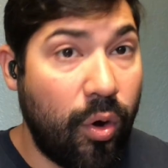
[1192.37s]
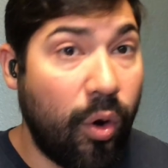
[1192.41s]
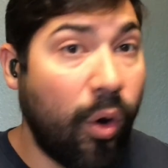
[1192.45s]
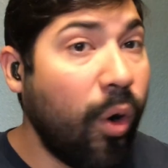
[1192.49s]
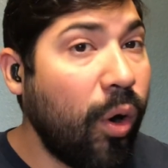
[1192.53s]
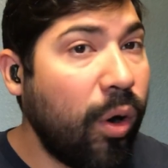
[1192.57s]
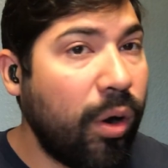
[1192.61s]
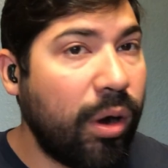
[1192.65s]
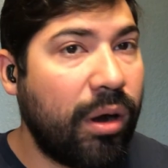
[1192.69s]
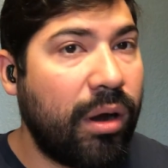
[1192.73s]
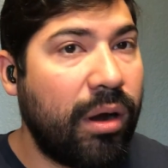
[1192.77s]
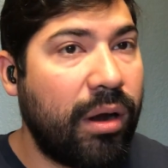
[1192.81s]

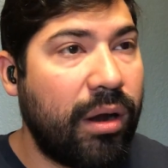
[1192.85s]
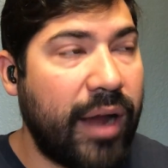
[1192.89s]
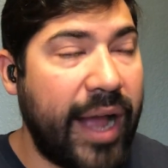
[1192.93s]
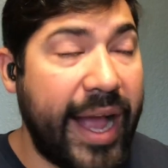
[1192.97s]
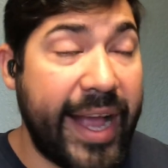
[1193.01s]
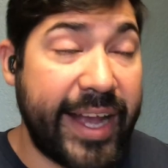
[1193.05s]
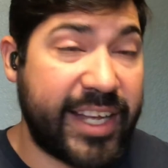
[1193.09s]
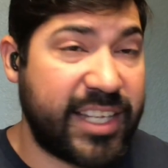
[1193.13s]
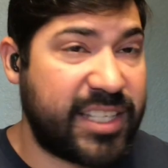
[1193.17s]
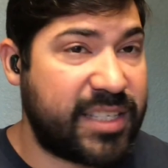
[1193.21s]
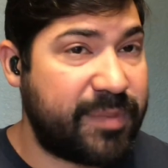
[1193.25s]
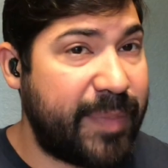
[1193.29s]
Or
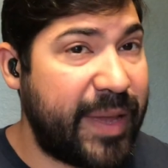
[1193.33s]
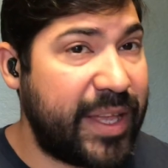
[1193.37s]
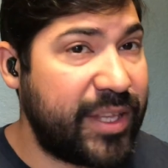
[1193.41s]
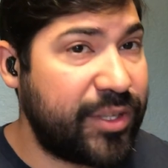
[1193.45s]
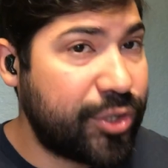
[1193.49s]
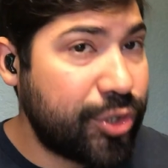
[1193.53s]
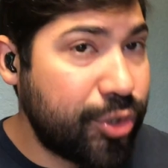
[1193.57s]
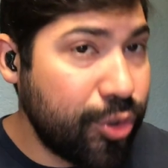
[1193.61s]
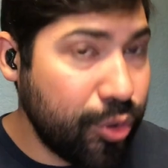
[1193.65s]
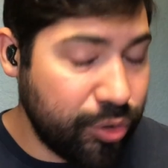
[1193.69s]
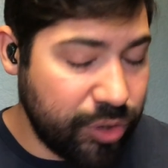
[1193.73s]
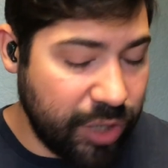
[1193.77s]
I could
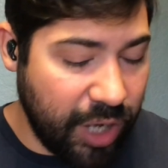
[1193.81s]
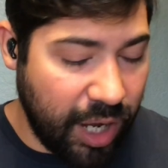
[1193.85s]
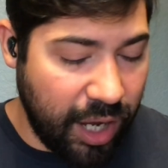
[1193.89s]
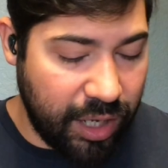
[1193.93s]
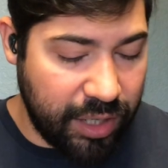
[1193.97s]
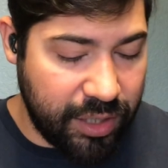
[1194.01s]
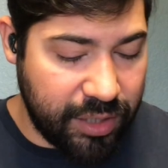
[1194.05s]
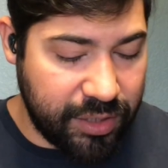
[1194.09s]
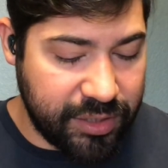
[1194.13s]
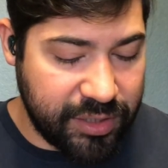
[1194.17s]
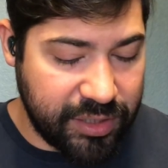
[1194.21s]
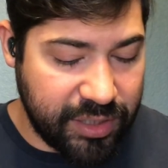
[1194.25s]
spend
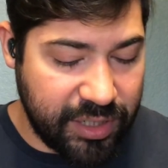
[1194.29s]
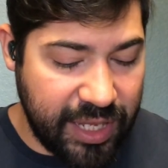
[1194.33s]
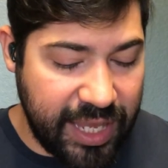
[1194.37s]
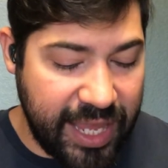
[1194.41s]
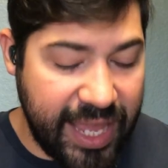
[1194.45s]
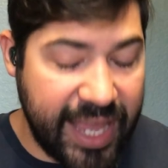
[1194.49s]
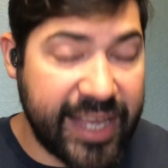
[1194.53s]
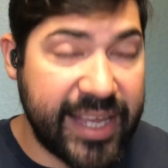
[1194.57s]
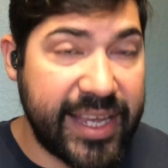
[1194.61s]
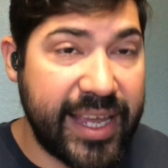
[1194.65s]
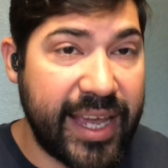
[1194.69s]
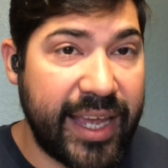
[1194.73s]
$2
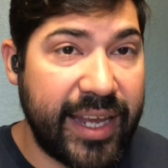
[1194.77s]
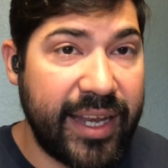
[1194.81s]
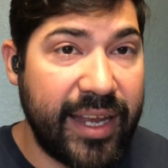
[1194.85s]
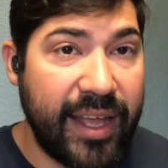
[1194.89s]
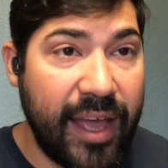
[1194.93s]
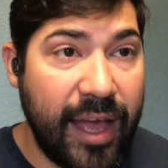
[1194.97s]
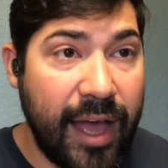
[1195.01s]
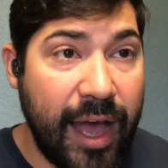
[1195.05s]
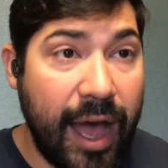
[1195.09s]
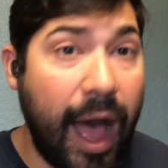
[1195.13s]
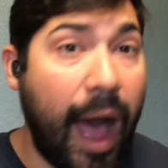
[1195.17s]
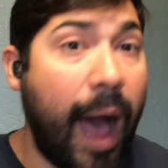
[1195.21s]
and
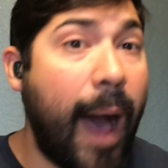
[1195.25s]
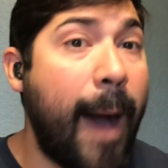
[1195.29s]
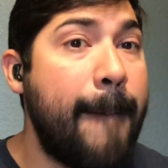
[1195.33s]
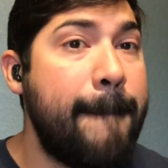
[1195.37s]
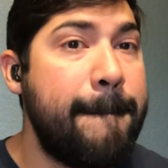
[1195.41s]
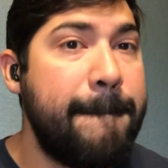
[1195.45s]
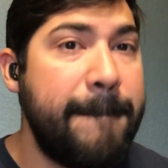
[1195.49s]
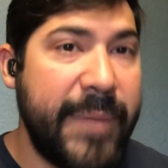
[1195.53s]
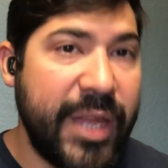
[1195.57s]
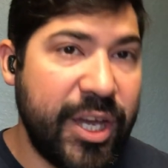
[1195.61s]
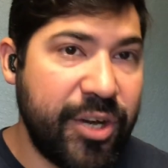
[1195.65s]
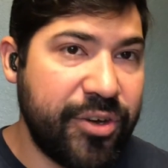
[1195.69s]
get a
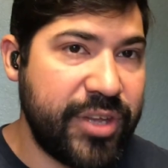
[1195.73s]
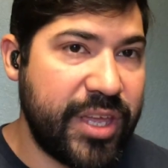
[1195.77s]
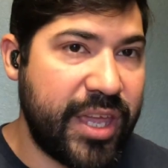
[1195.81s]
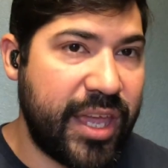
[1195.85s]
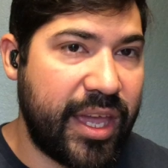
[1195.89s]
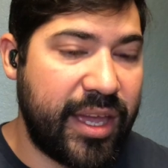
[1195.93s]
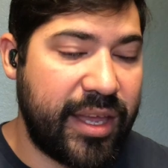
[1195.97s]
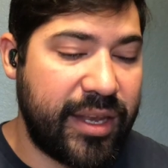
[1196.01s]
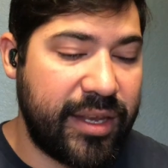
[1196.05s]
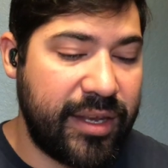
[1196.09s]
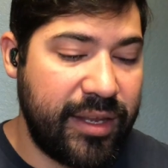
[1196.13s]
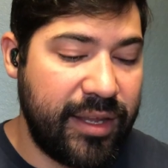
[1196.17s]

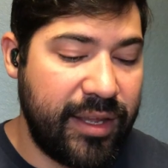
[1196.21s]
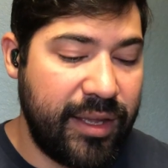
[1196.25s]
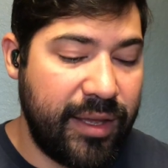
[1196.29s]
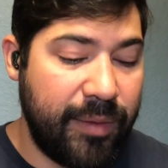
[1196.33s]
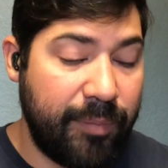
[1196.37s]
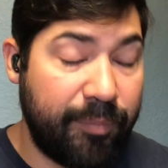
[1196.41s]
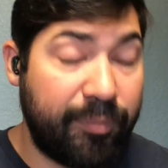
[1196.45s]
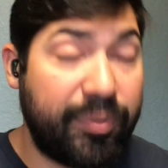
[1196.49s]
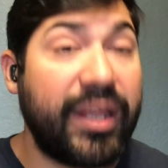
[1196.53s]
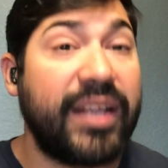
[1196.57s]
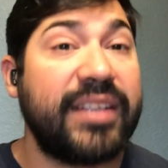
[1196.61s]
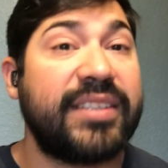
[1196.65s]
million
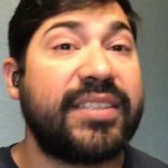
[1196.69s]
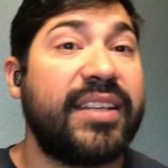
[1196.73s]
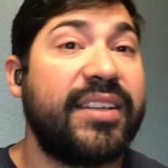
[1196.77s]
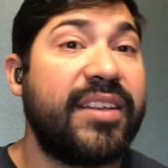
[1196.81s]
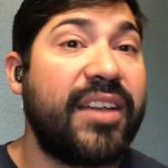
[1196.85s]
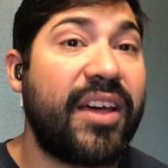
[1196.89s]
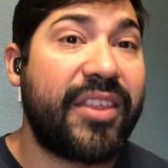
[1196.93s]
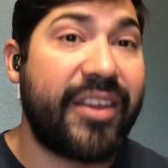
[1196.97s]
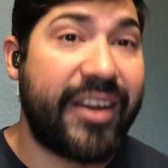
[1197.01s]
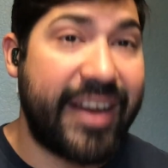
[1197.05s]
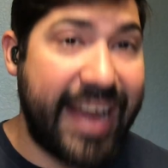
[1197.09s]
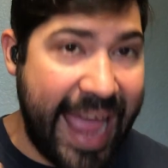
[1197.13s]
plus
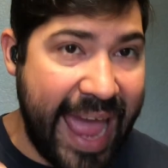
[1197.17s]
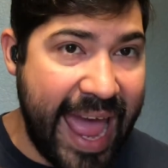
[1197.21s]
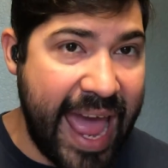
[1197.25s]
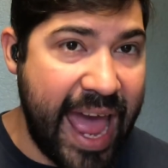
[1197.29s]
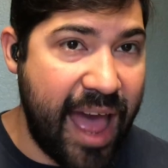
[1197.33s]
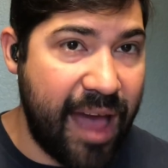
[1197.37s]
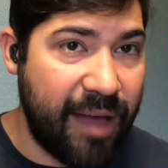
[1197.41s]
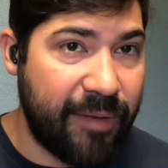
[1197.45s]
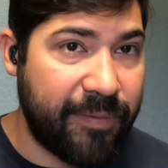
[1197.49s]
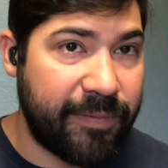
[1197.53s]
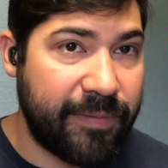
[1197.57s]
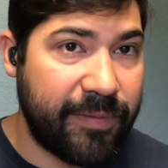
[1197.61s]
another
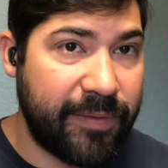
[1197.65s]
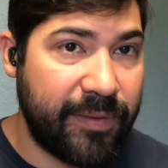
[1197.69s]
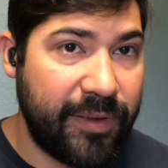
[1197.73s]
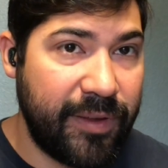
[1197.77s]
half.